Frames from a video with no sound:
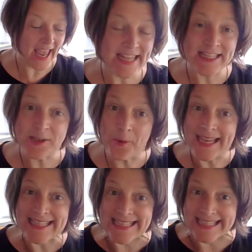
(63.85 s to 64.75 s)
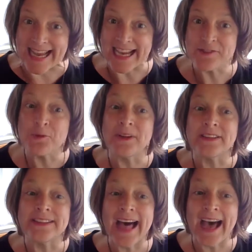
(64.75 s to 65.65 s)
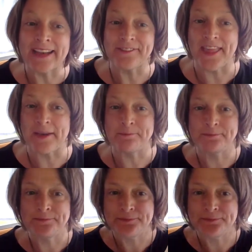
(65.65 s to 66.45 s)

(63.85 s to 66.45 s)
And so I did. I drew a lot of them.